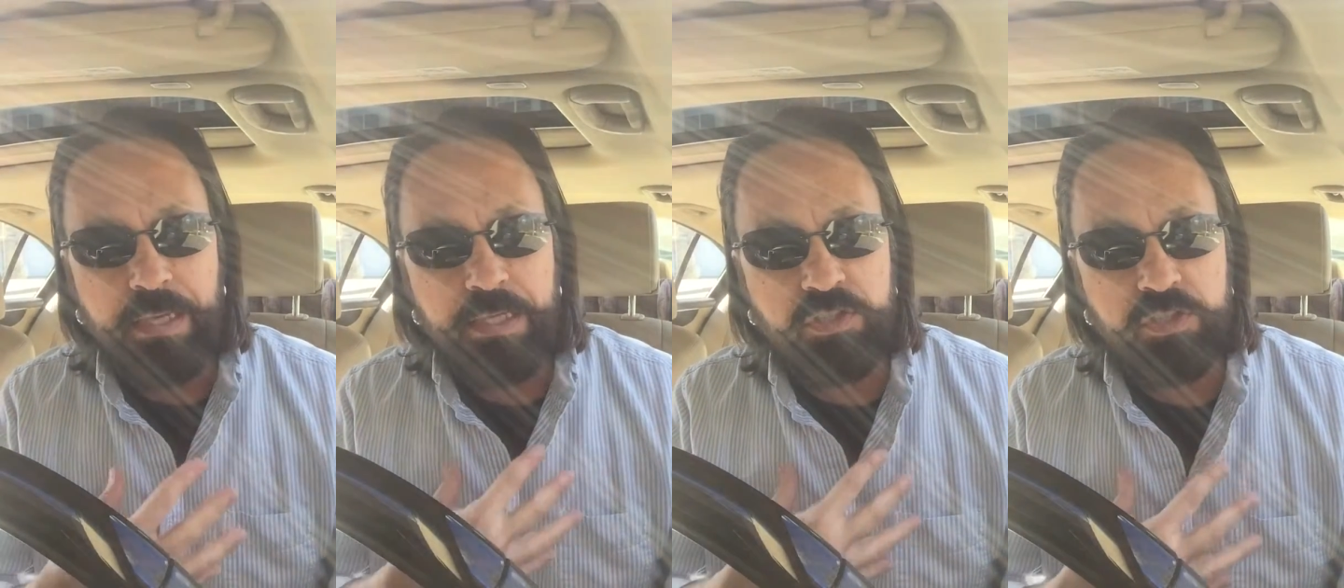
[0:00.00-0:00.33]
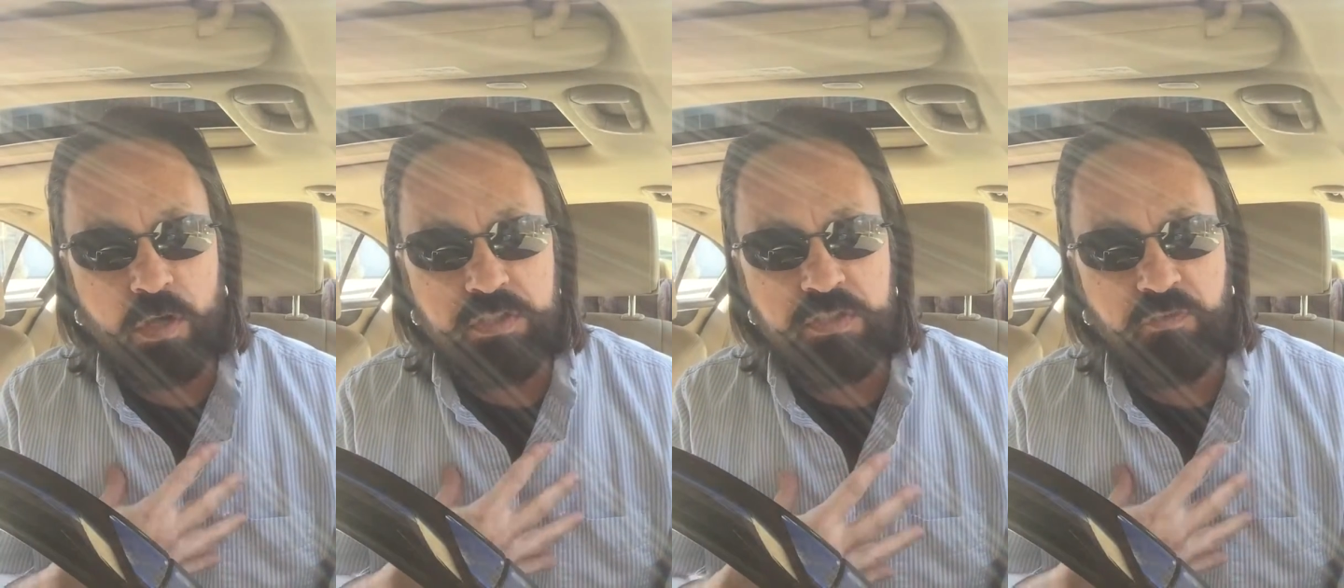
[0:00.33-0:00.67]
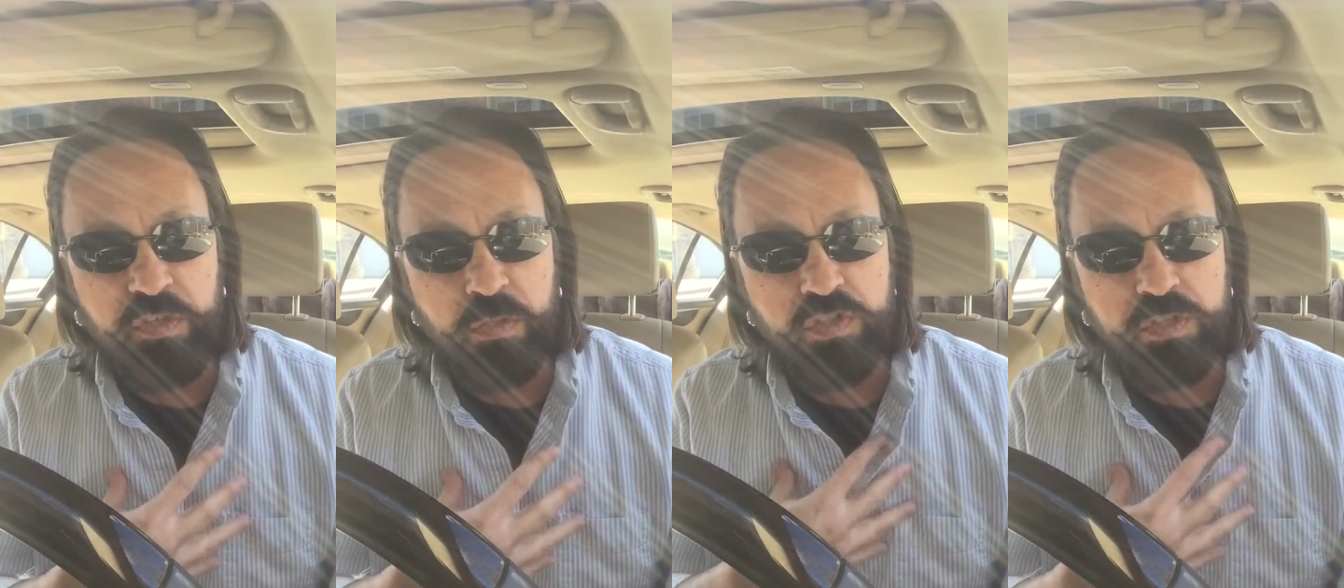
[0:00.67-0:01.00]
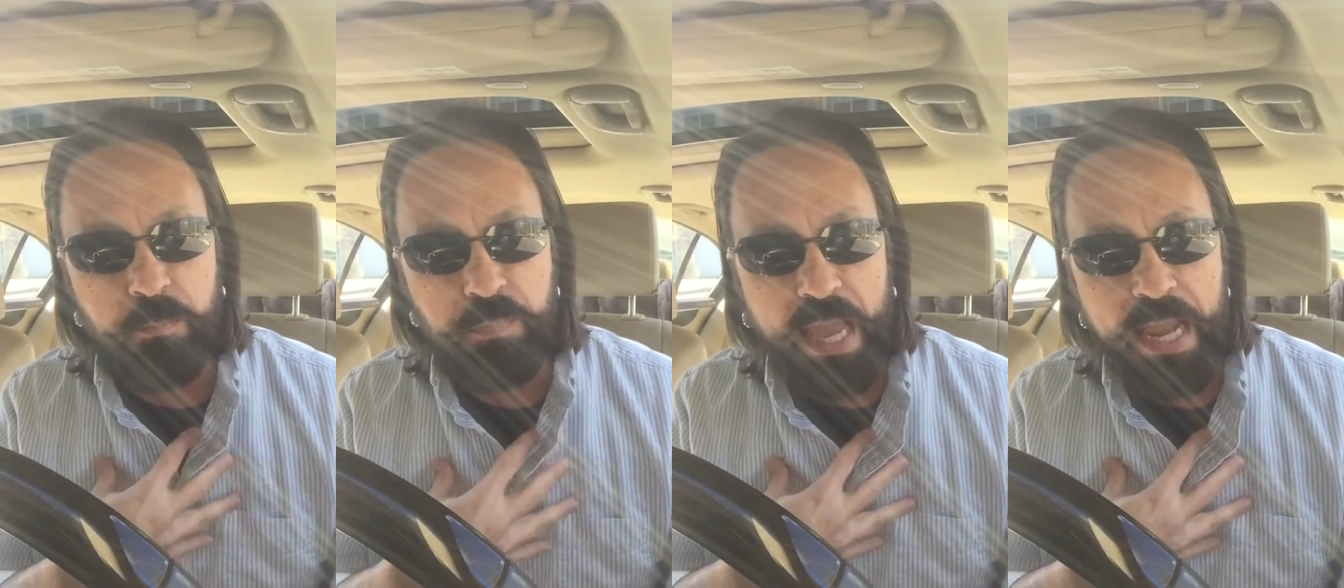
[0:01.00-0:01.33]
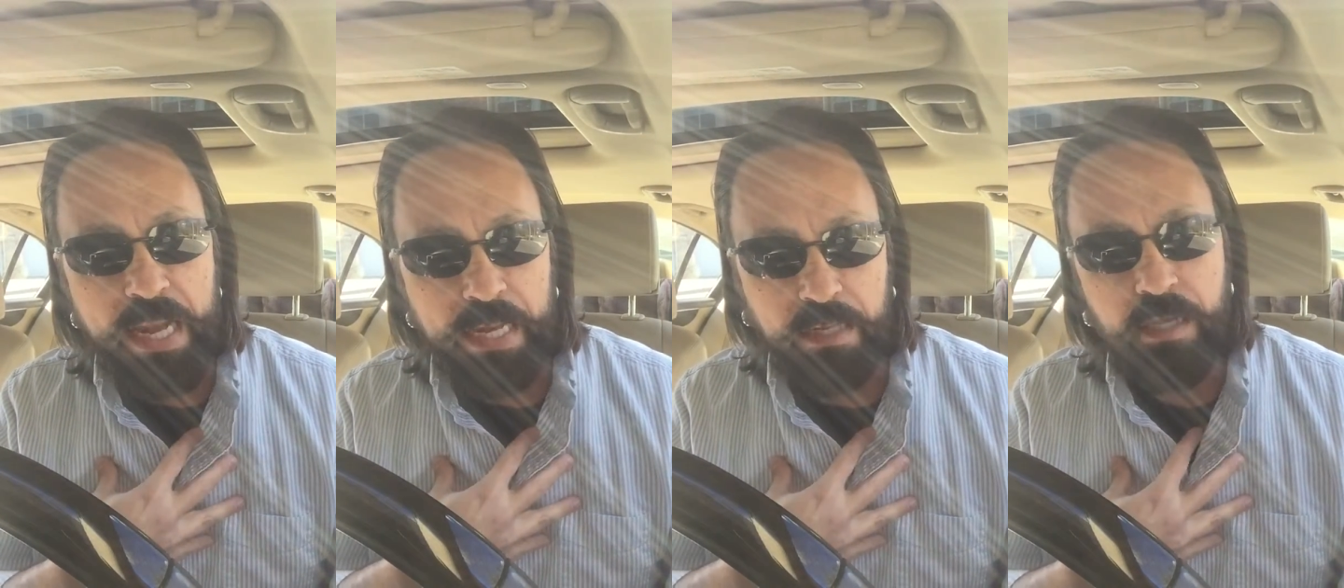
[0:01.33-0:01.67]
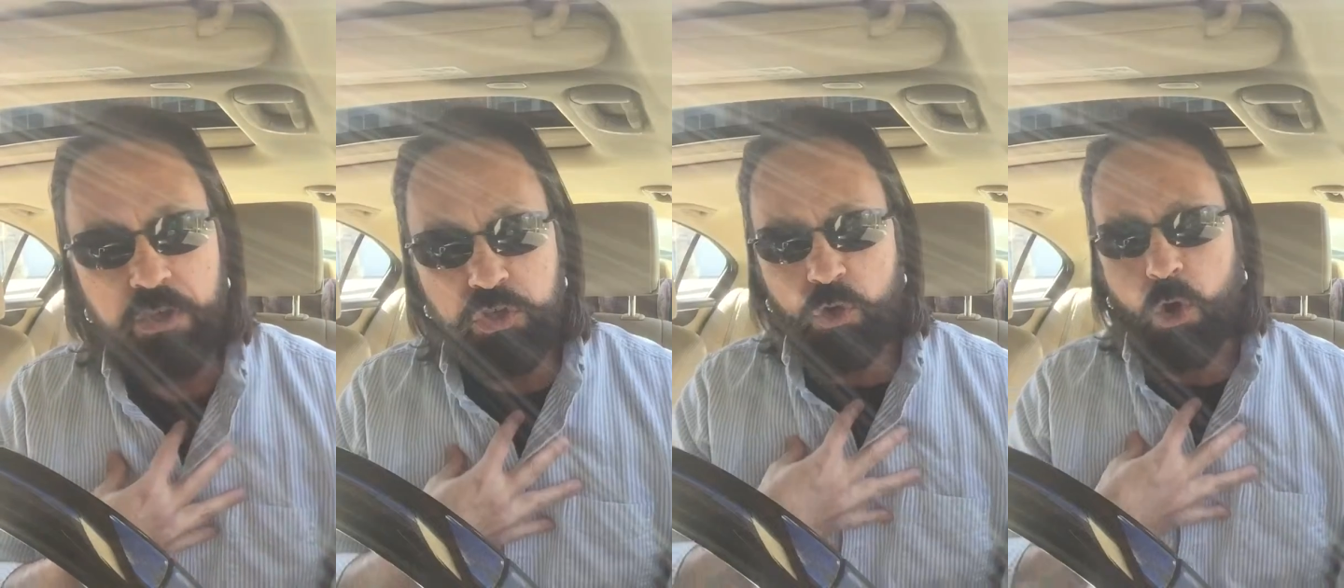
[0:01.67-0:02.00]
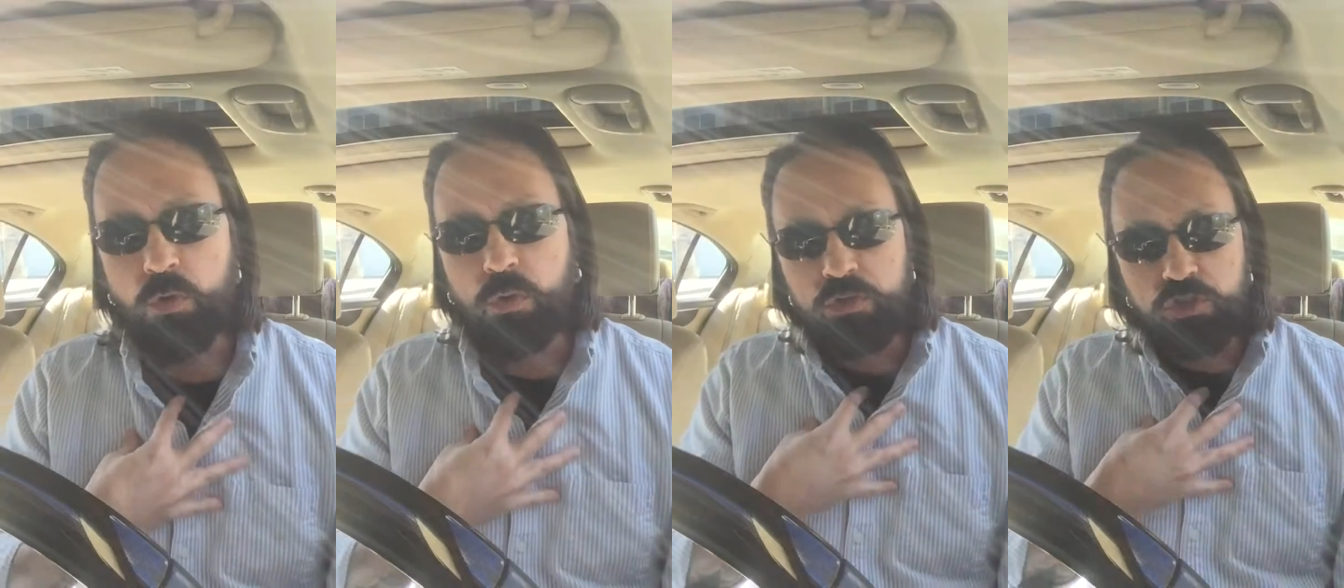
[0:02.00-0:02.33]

It starts to feel some pain. You hold on